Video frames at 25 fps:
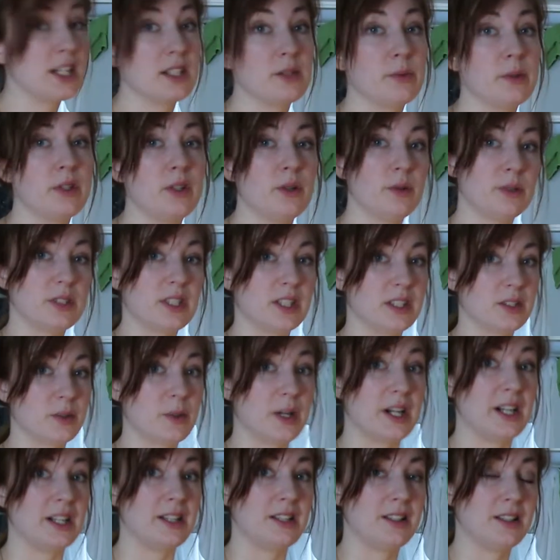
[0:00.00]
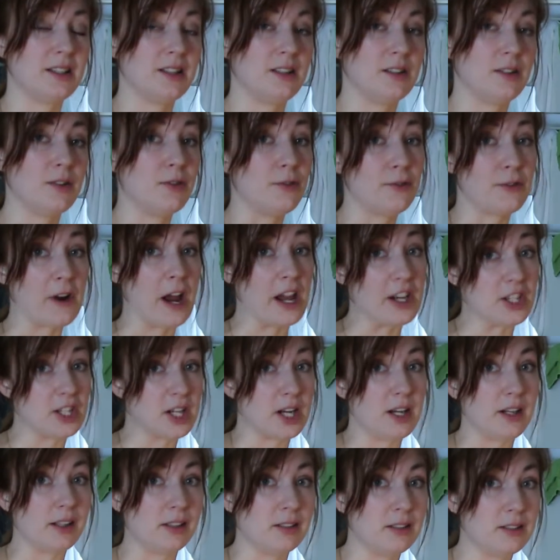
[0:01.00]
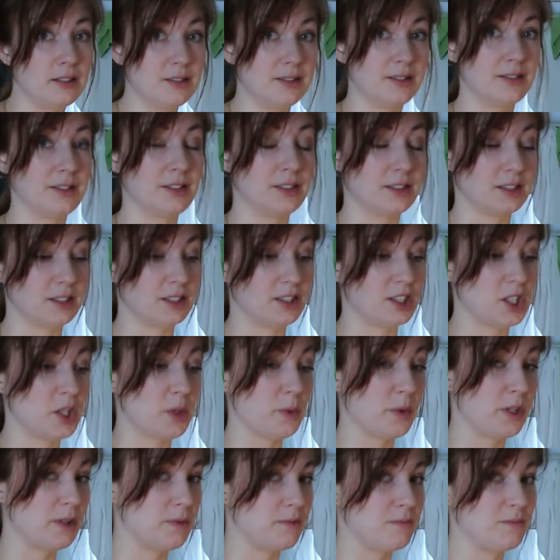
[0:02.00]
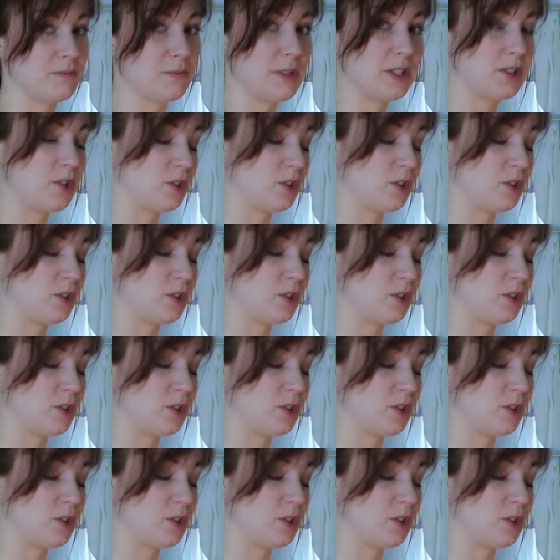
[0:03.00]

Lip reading: as we're using, is quite fragile, so you want to make